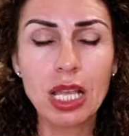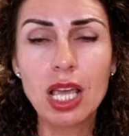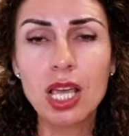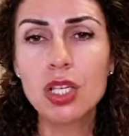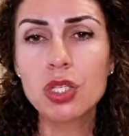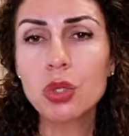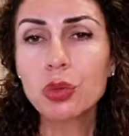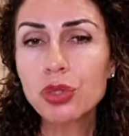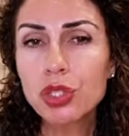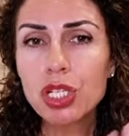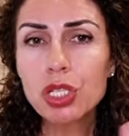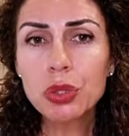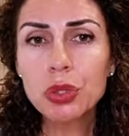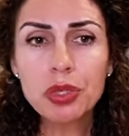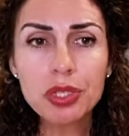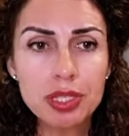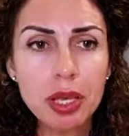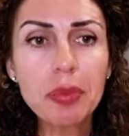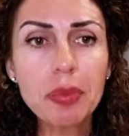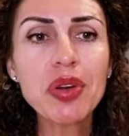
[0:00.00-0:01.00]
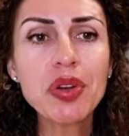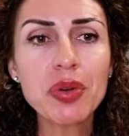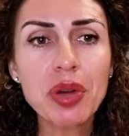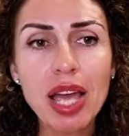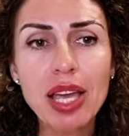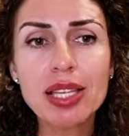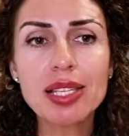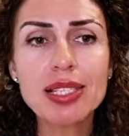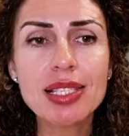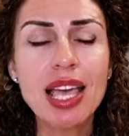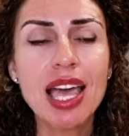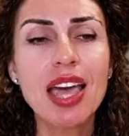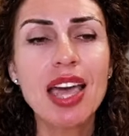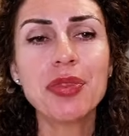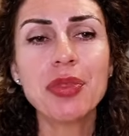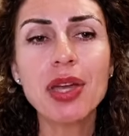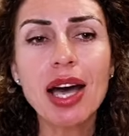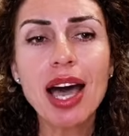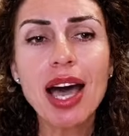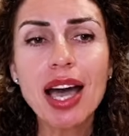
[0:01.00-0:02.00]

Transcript: So just to summarize, the